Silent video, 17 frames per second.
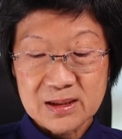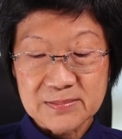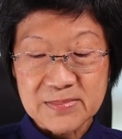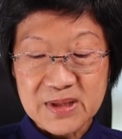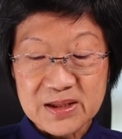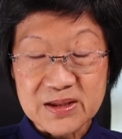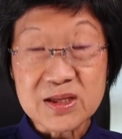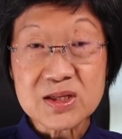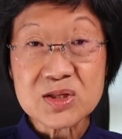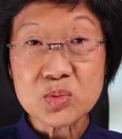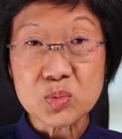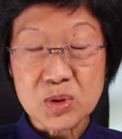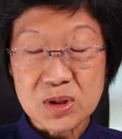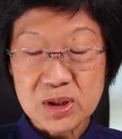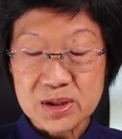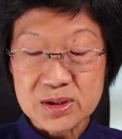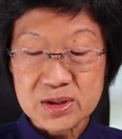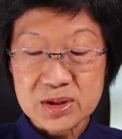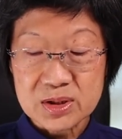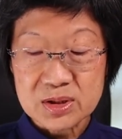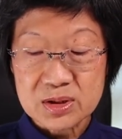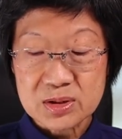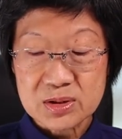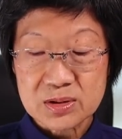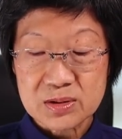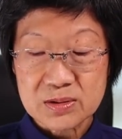May these words
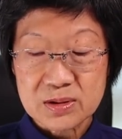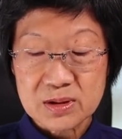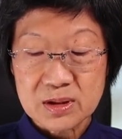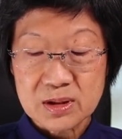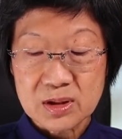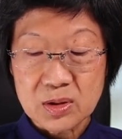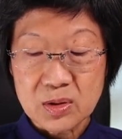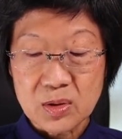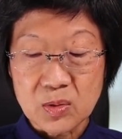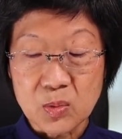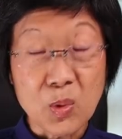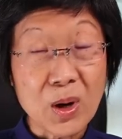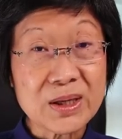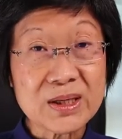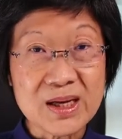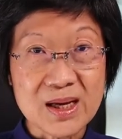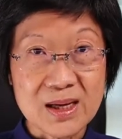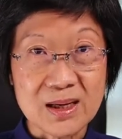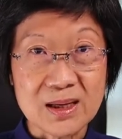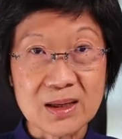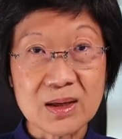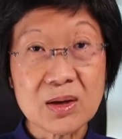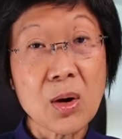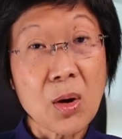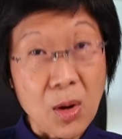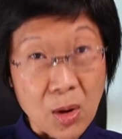one day
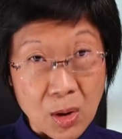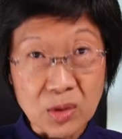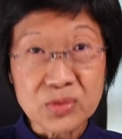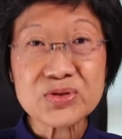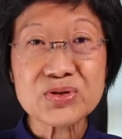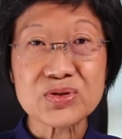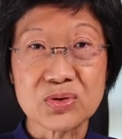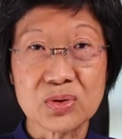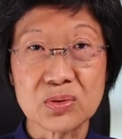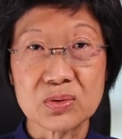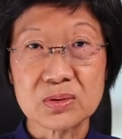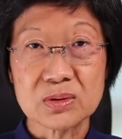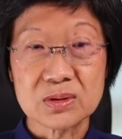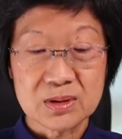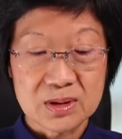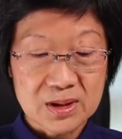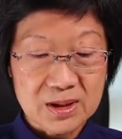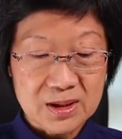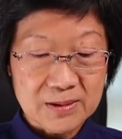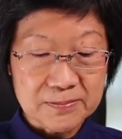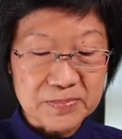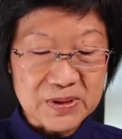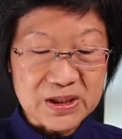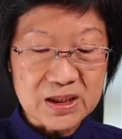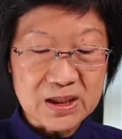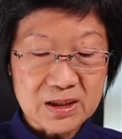also
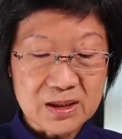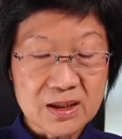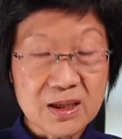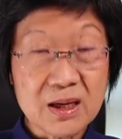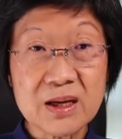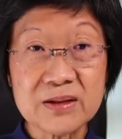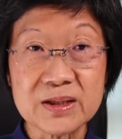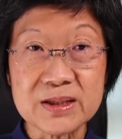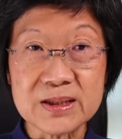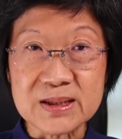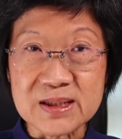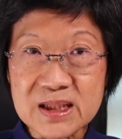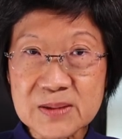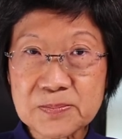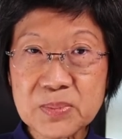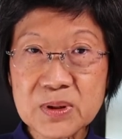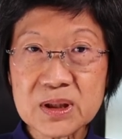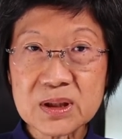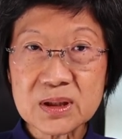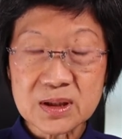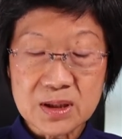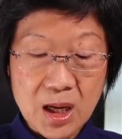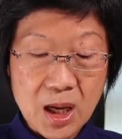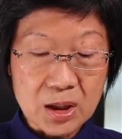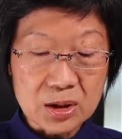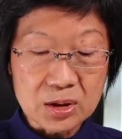be the deepened
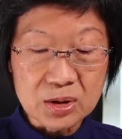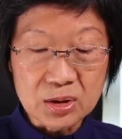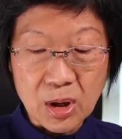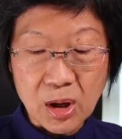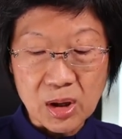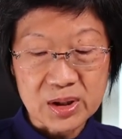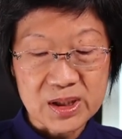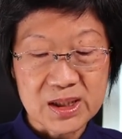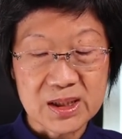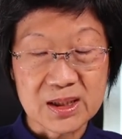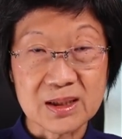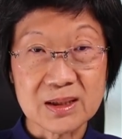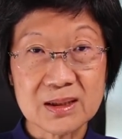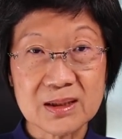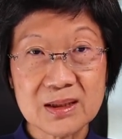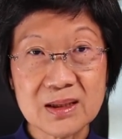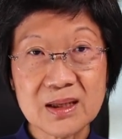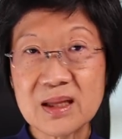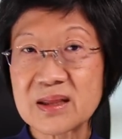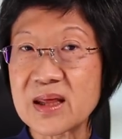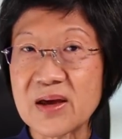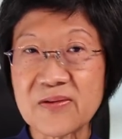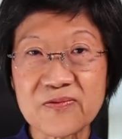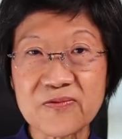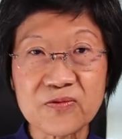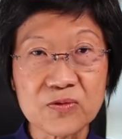longing
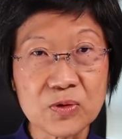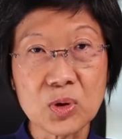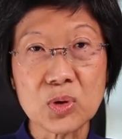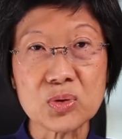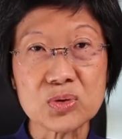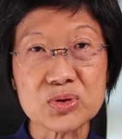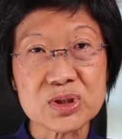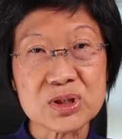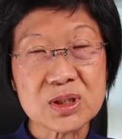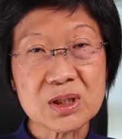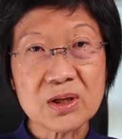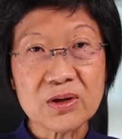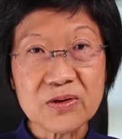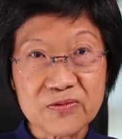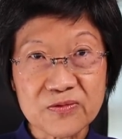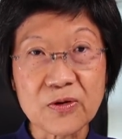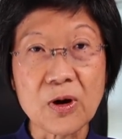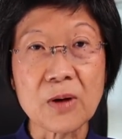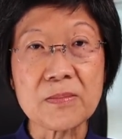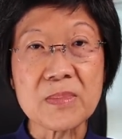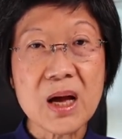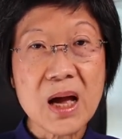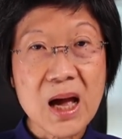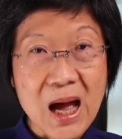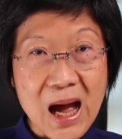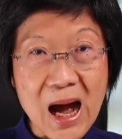that flows from
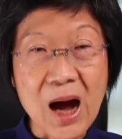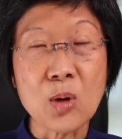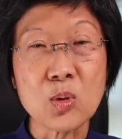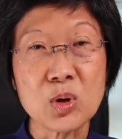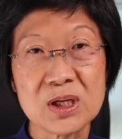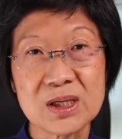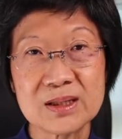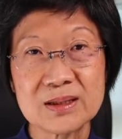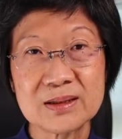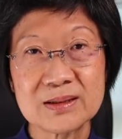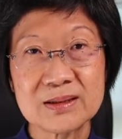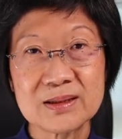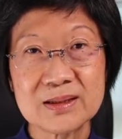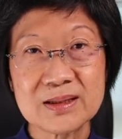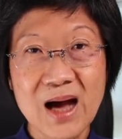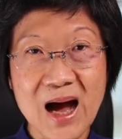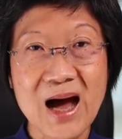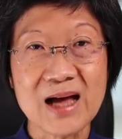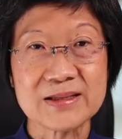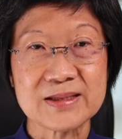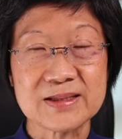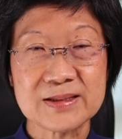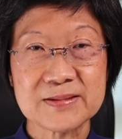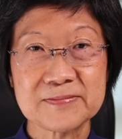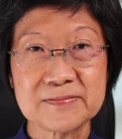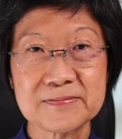our
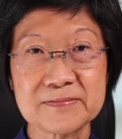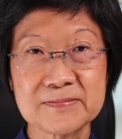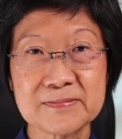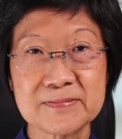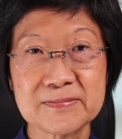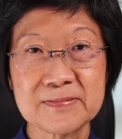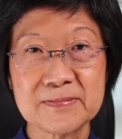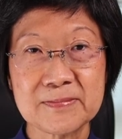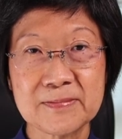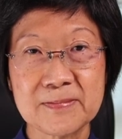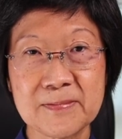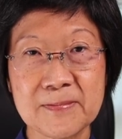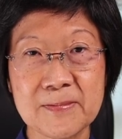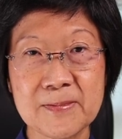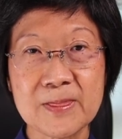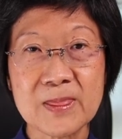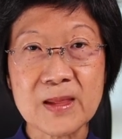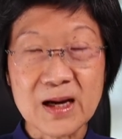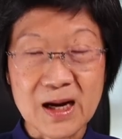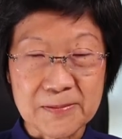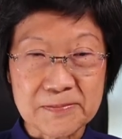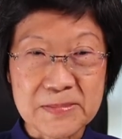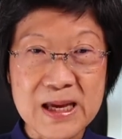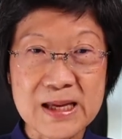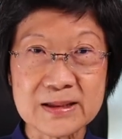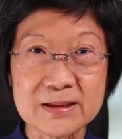hearts.
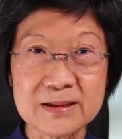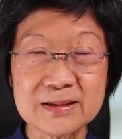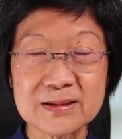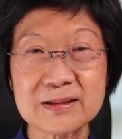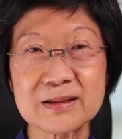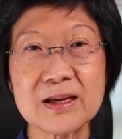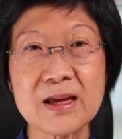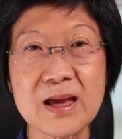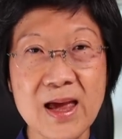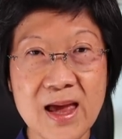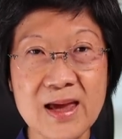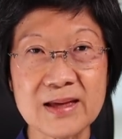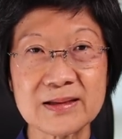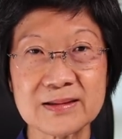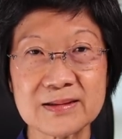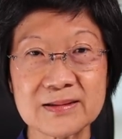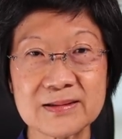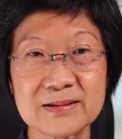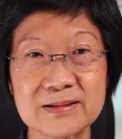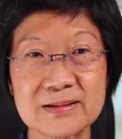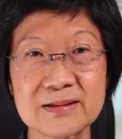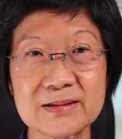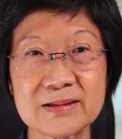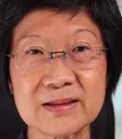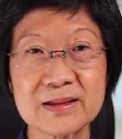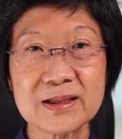Amen and
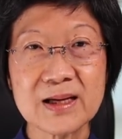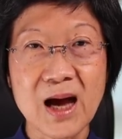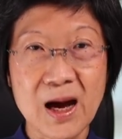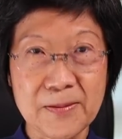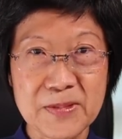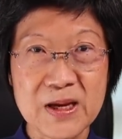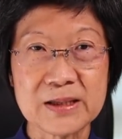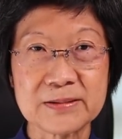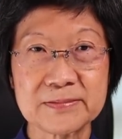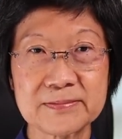amen.